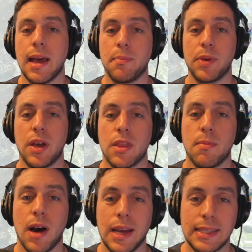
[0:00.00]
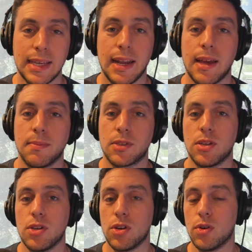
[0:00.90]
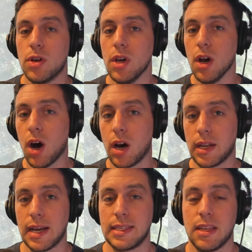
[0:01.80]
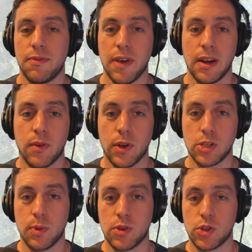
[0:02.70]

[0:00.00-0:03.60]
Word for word: M P on the mic, ten a m to noon on nine ten The Fan in Richmond,